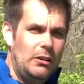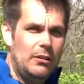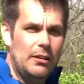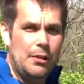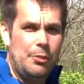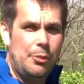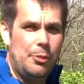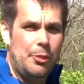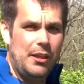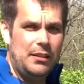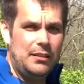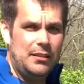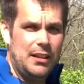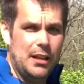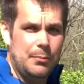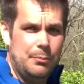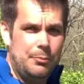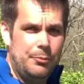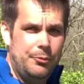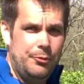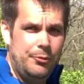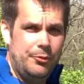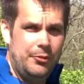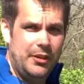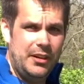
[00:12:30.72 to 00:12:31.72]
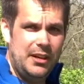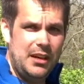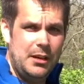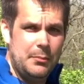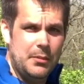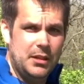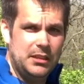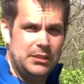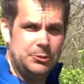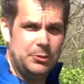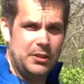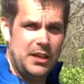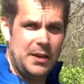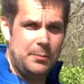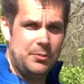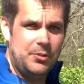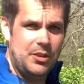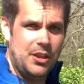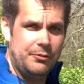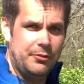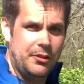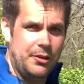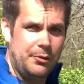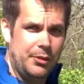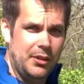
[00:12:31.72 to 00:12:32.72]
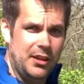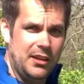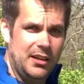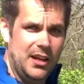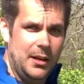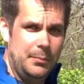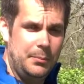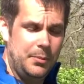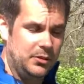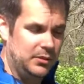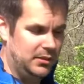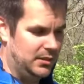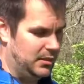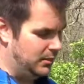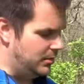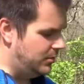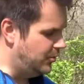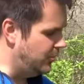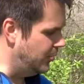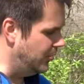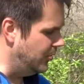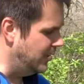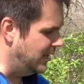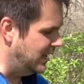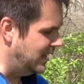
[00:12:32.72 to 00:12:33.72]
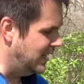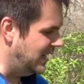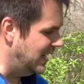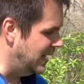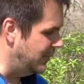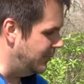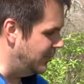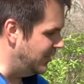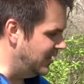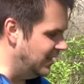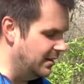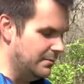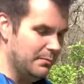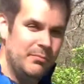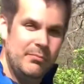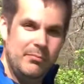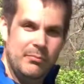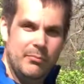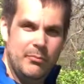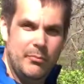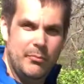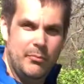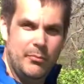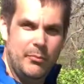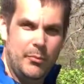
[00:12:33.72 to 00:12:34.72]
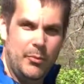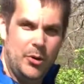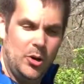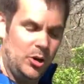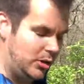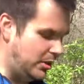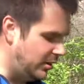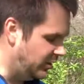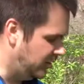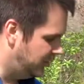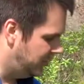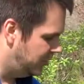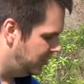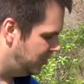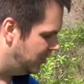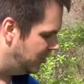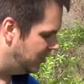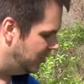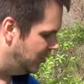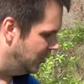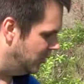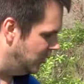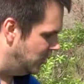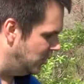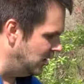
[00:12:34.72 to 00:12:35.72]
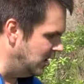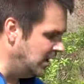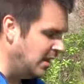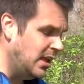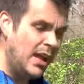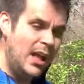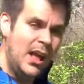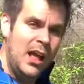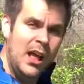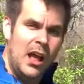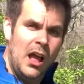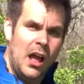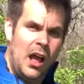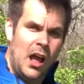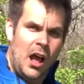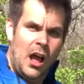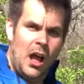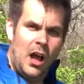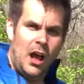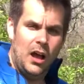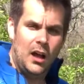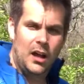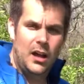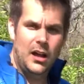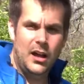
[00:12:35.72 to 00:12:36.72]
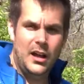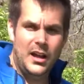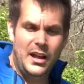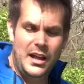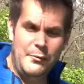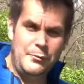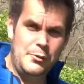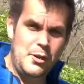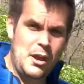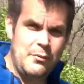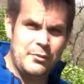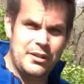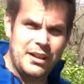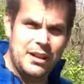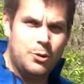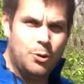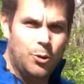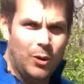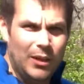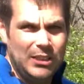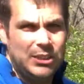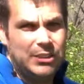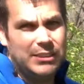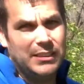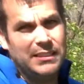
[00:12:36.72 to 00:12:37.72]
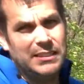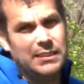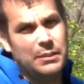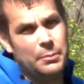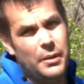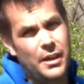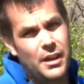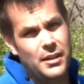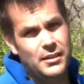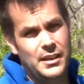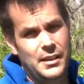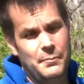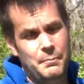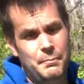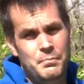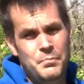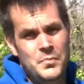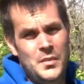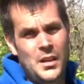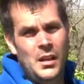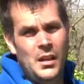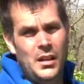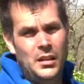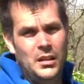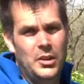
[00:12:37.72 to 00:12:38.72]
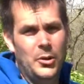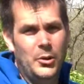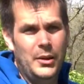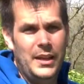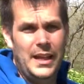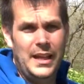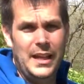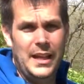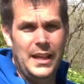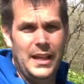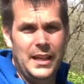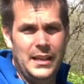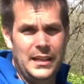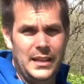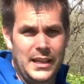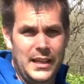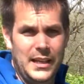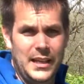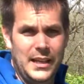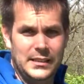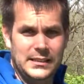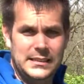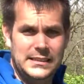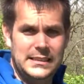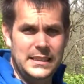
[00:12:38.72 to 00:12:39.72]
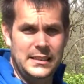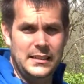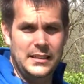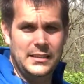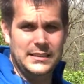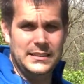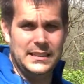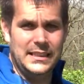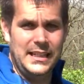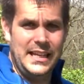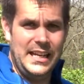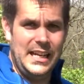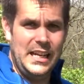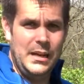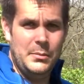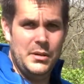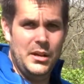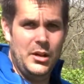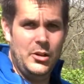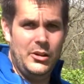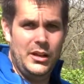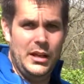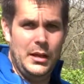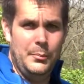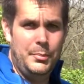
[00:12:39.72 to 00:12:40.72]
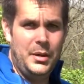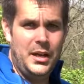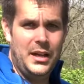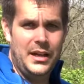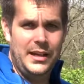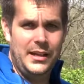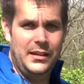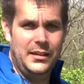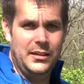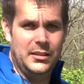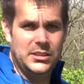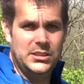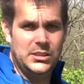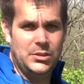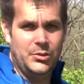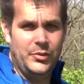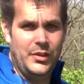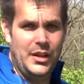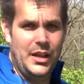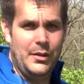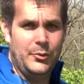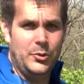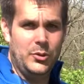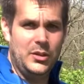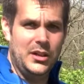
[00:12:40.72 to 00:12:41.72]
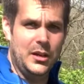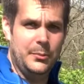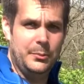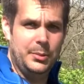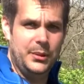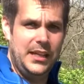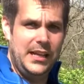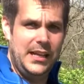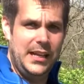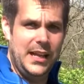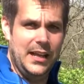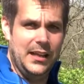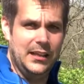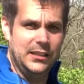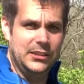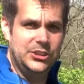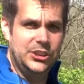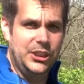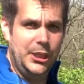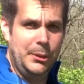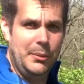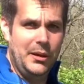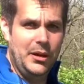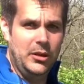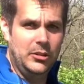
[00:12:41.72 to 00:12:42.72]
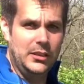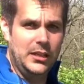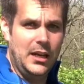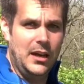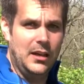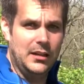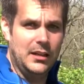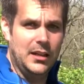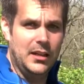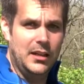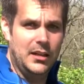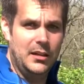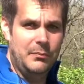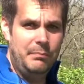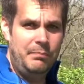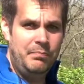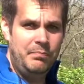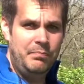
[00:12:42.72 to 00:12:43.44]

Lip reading: think that pretty much wraps everything up on the Crua Hybrid Mark II. If you have any questions about it, go ahead and send us an email at pioneersurvivalcompany@gmail.com.